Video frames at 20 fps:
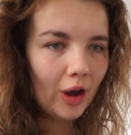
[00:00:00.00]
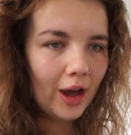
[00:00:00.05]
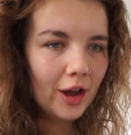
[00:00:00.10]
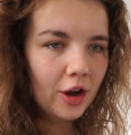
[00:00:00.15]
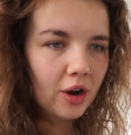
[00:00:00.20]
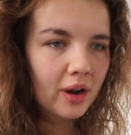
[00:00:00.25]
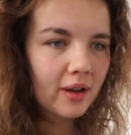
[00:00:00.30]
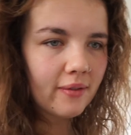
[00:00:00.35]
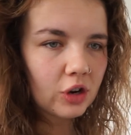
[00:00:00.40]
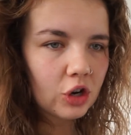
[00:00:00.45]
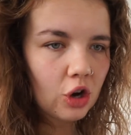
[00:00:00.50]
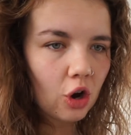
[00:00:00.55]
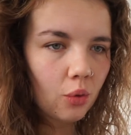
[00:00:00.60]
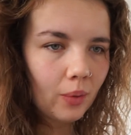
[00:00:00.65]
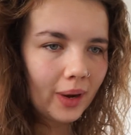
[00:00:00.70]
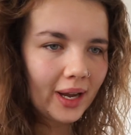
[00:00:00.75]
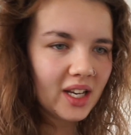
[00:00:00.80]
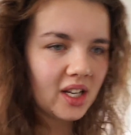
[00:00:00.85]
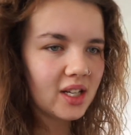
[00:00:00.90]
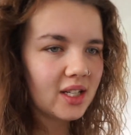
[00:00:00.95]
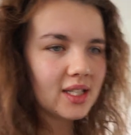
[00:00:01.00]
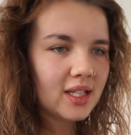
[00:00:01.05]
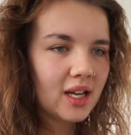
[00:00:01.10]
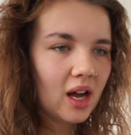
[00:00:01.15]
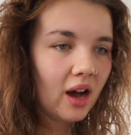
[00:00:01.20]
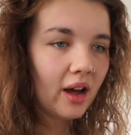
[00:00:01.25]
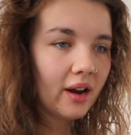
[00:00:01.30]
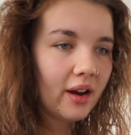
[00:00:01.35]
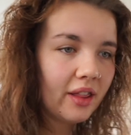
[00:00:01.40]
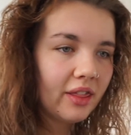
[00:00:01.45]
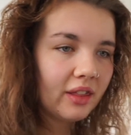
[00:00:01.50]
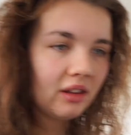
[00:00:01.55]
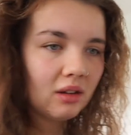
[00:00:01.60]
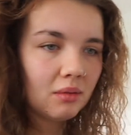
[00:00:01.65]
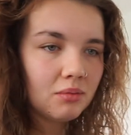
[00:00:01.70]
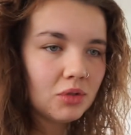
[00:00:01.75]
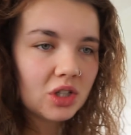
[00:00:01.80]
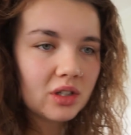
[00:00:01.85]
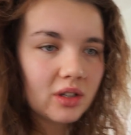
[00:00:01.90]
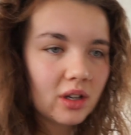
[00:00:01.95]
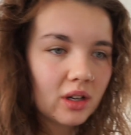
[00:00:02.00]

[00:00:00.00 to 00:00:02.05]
I don't even know where to start. I think I'm just